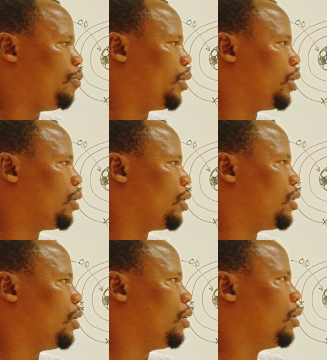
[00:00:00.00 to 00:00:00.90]

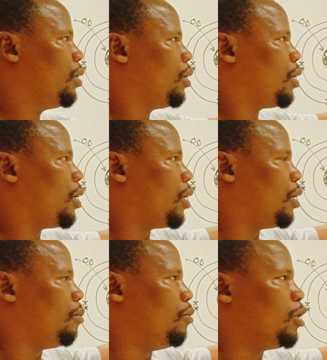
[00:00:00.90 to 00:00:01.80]
penetration,
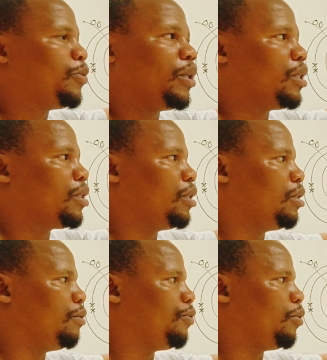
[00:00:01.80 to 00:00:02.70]
most
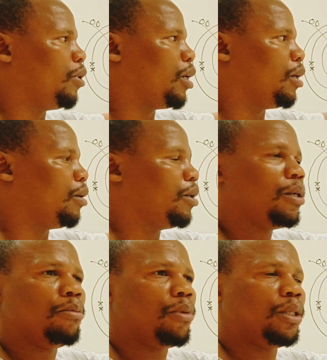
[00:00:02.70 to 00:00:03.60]
penetrative,
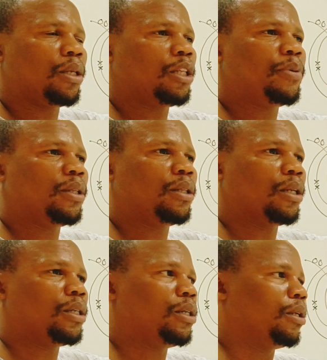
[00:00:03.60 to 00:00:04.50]
moderate
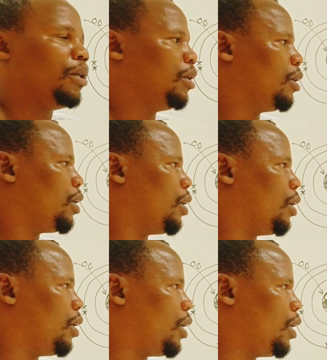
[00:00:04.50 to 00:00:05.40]
penetration,
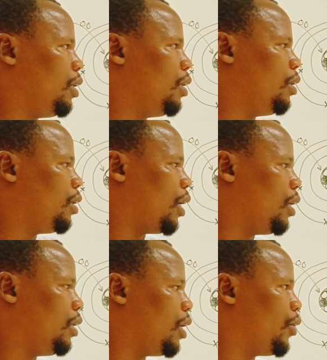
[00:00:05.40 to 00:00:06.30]
highly
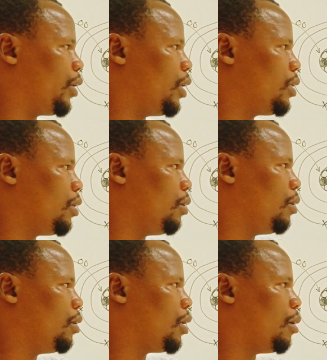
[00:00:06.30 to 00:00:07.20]

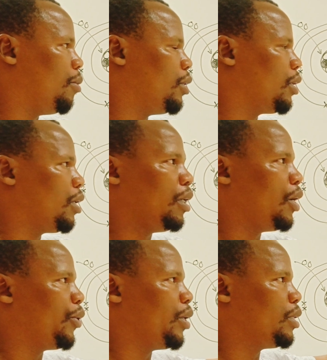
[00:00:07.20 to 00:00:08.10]
ionizing, moderately
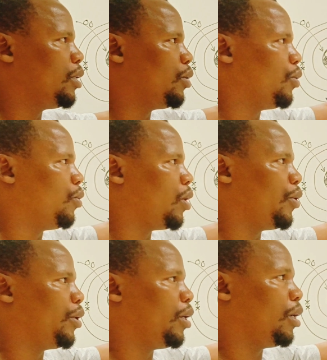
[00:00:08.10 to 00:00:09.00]
ionizing, no
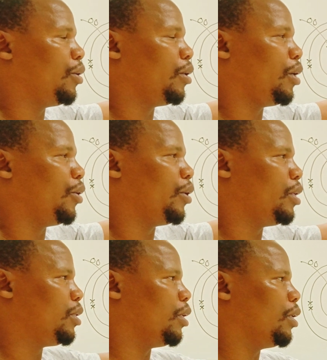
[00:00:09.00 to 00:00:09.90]

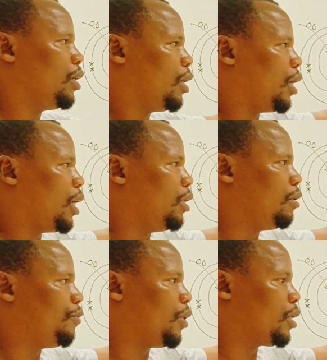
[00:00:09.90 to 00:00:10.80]
ionizing, highly
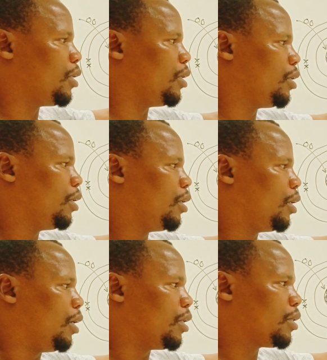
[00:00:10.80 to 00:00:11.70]
deflected,
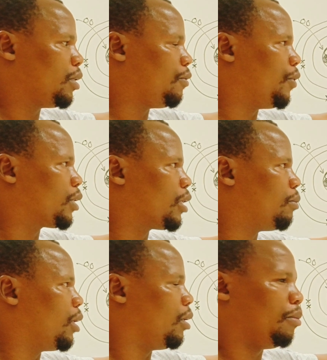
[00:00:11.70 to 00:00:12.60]
less deflected
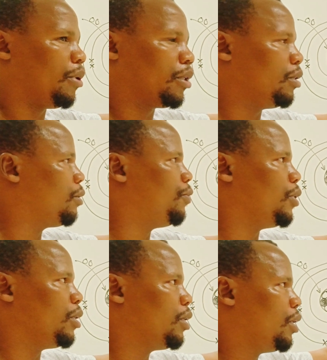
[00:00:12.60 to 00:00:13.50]
by magnetic
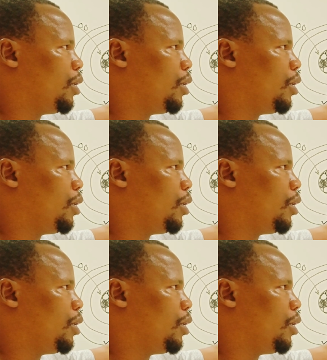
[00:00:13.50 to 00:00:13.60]
field.